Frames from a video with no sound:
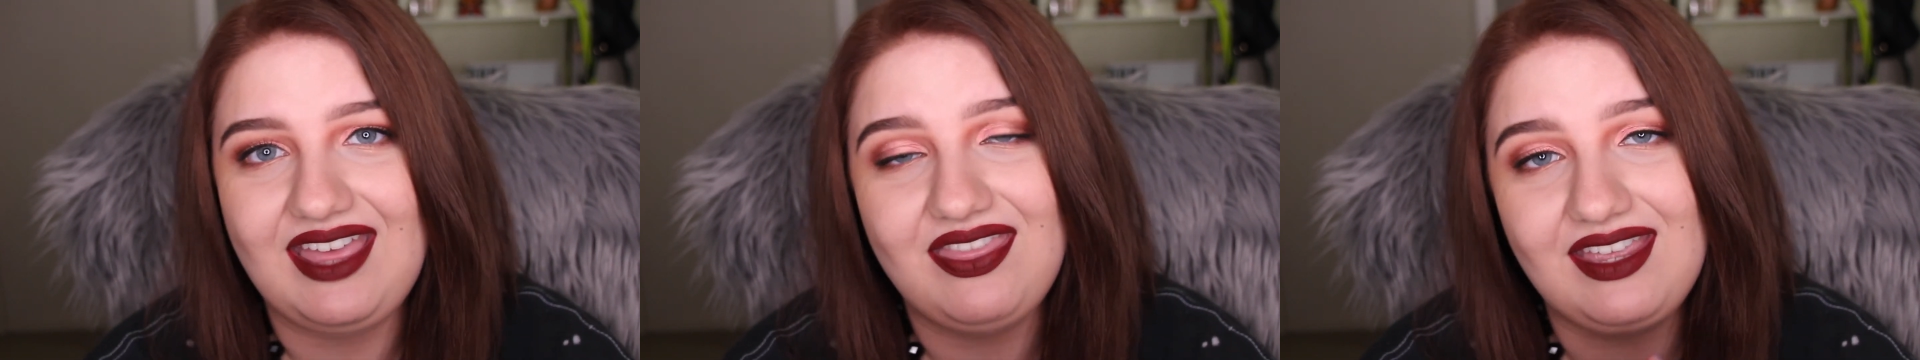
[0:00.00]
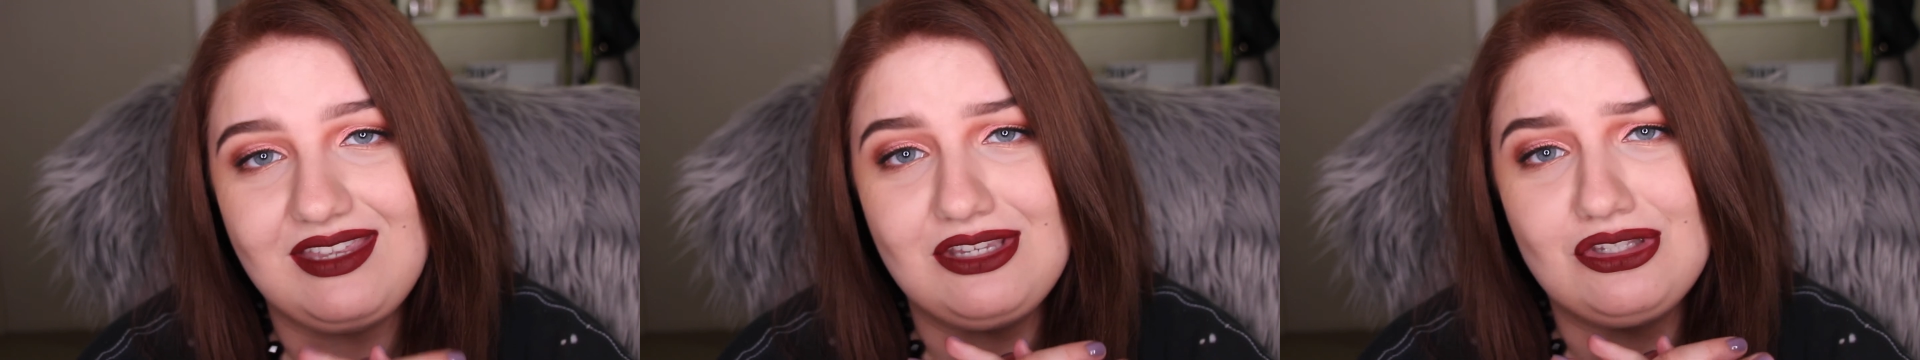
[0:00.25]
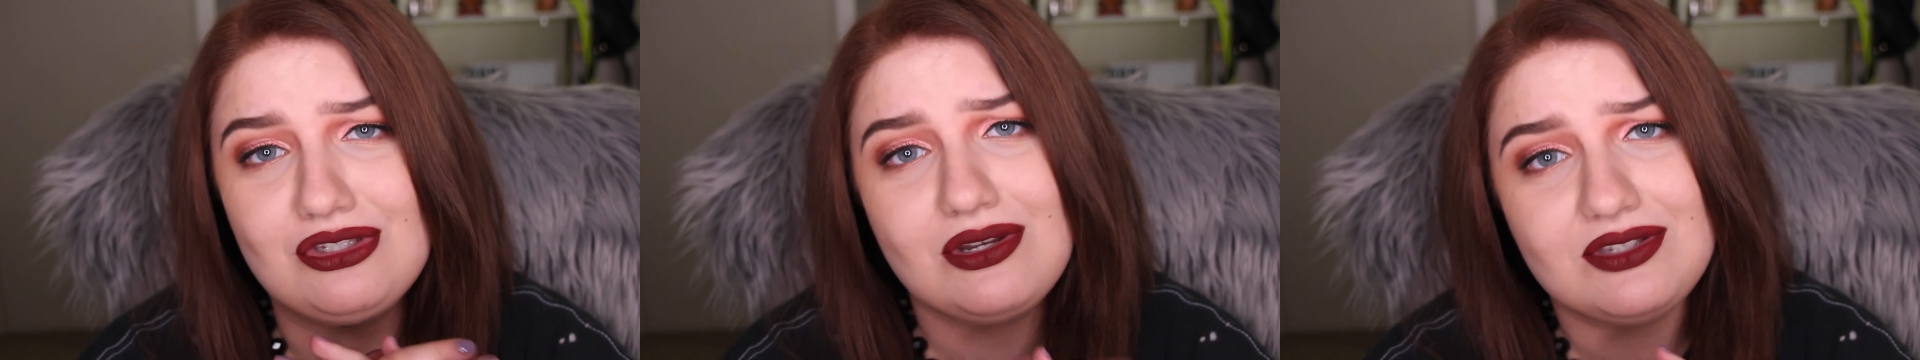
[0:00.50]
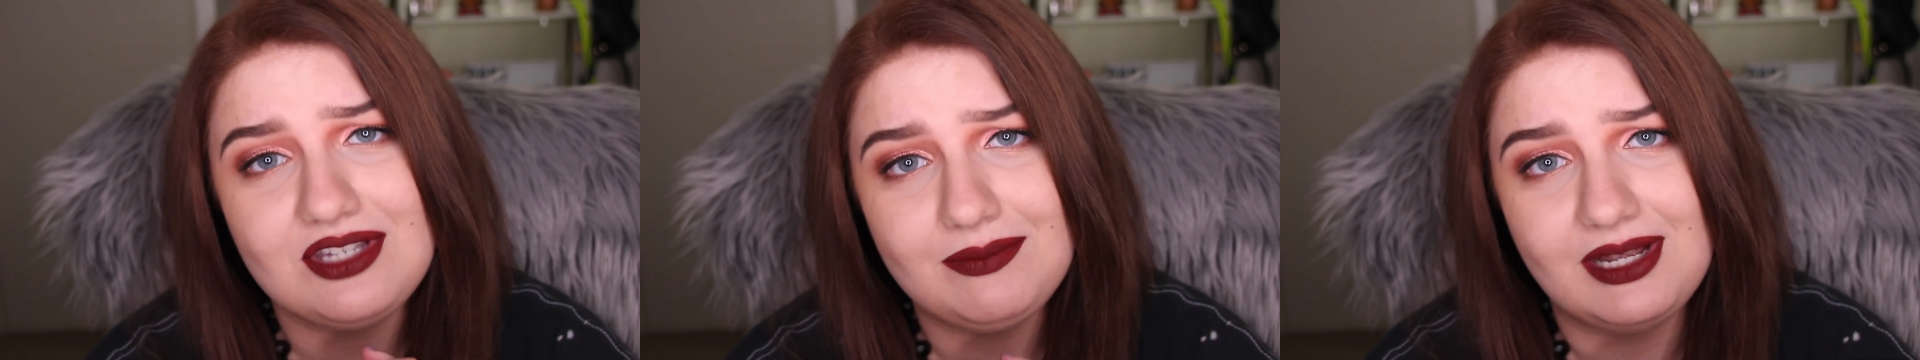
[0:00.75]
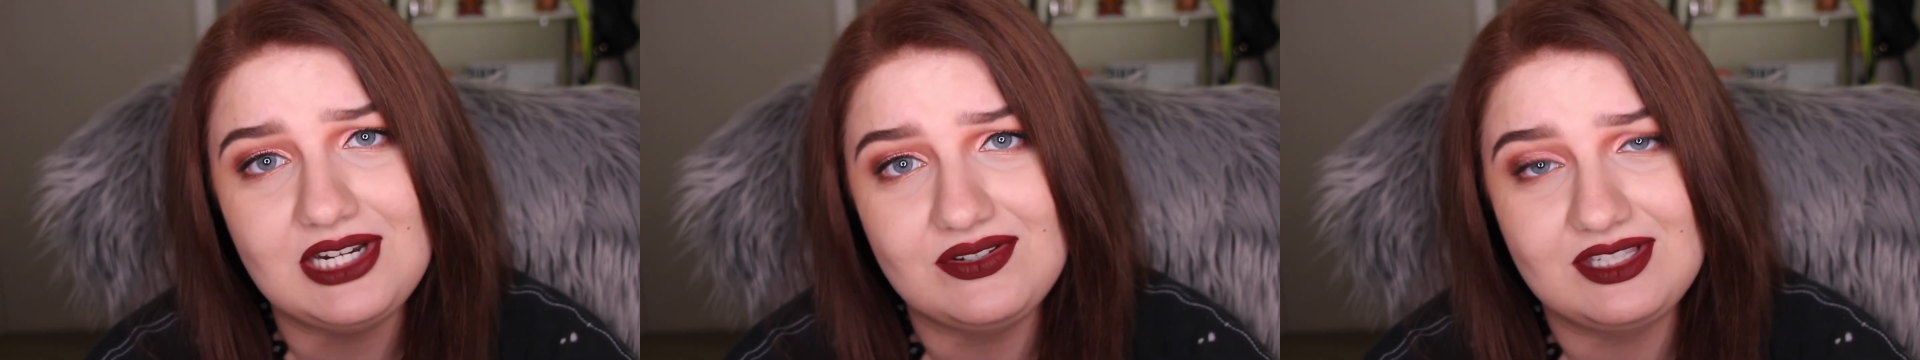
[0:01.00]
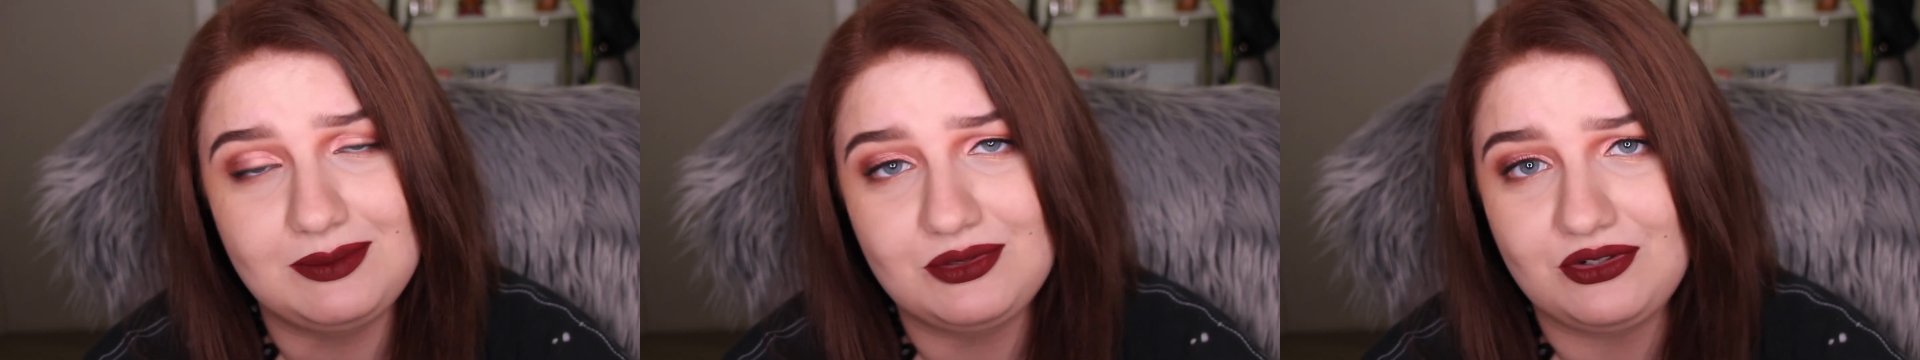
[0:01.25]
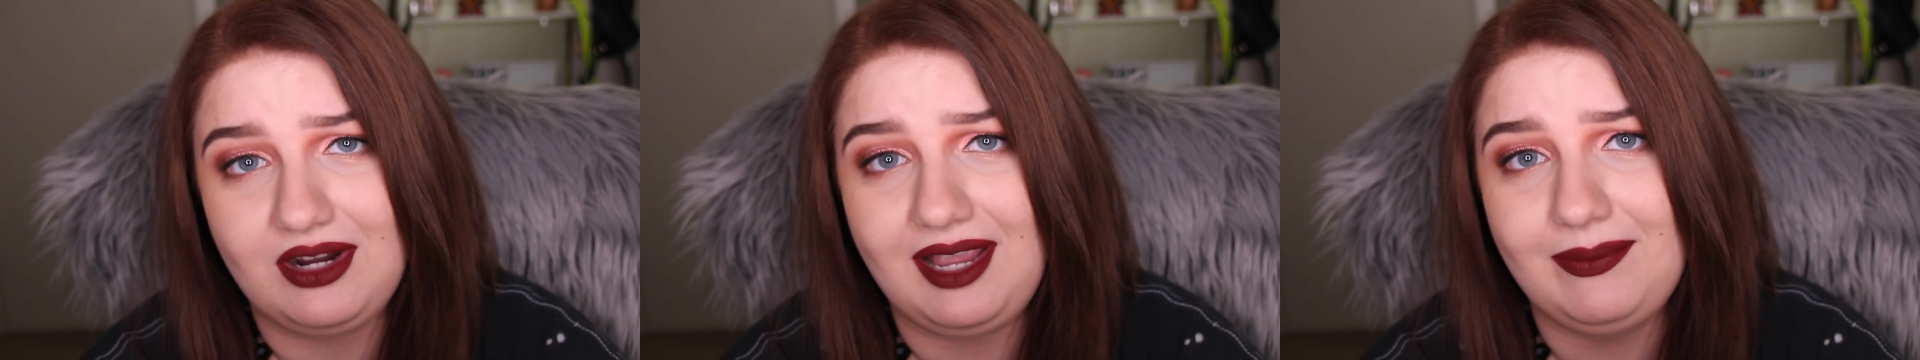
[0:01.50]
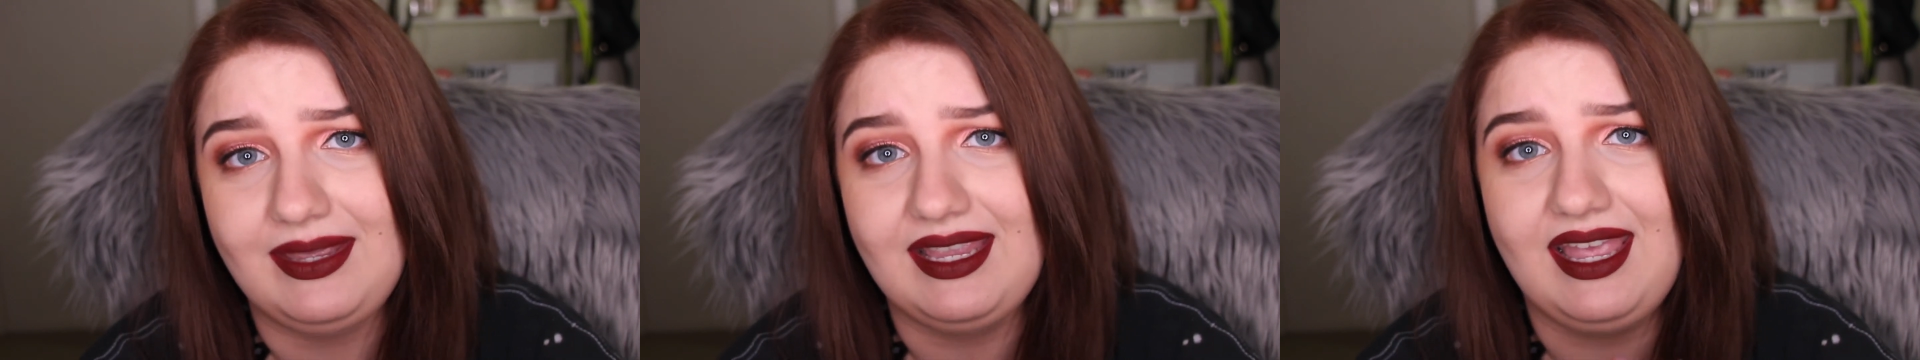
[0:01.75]
and thank you so much for
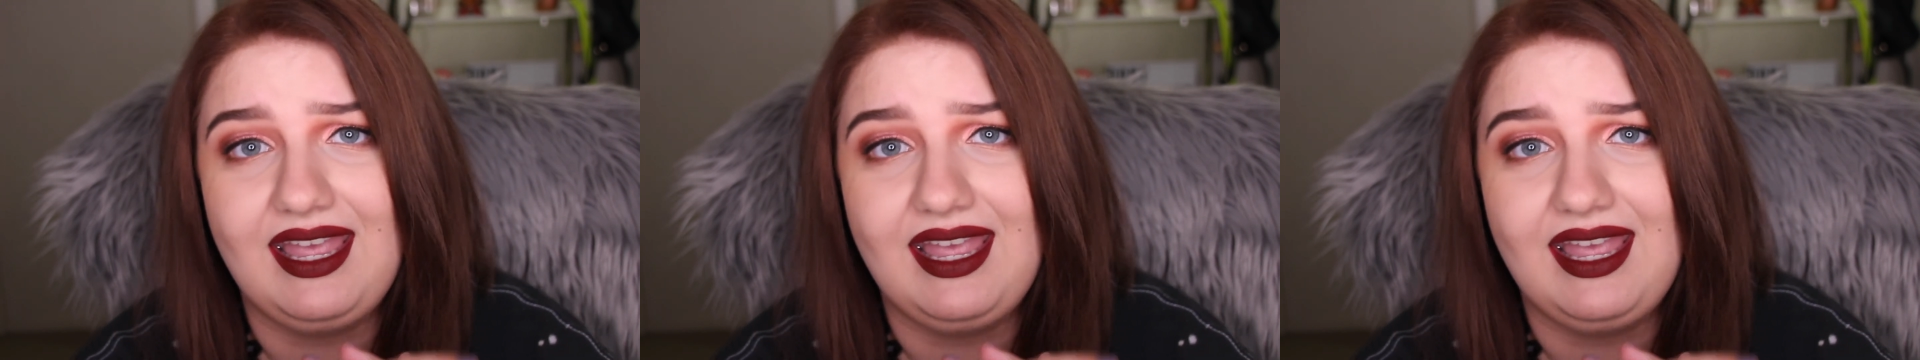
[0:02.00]
subscribing